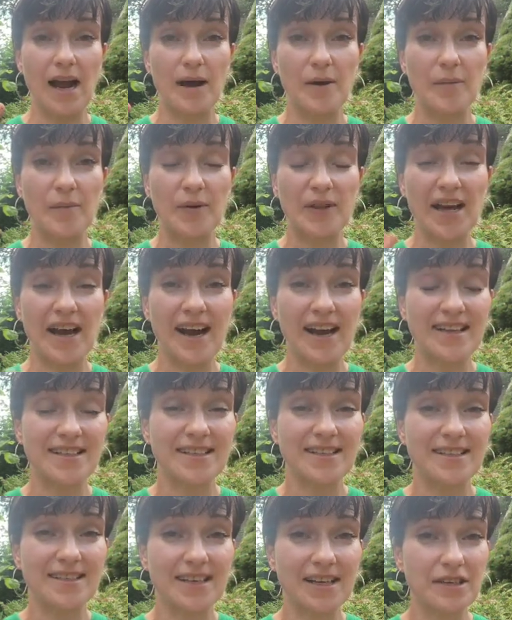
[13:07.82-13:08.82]
But the high
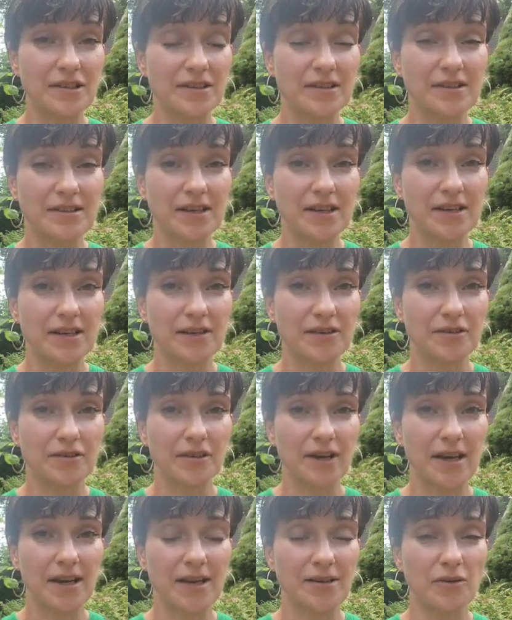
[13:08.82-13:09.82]
sensation seeking
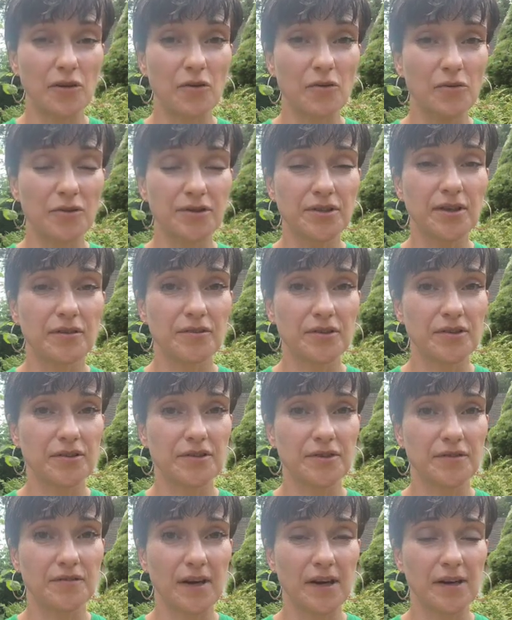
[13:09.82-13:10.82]
trait is also just
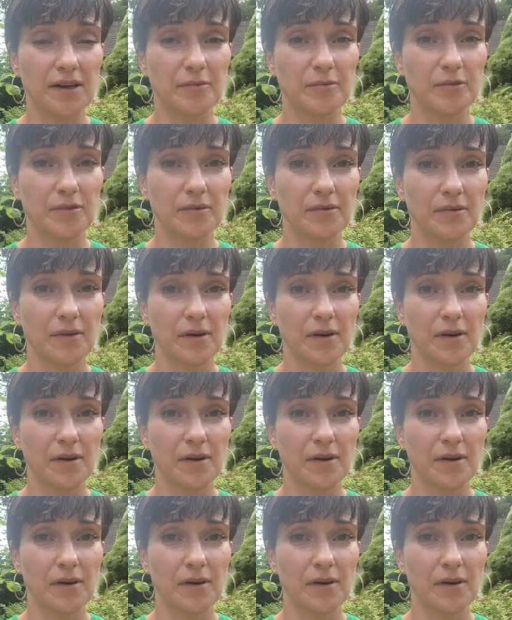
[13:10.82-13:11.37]
as valuable.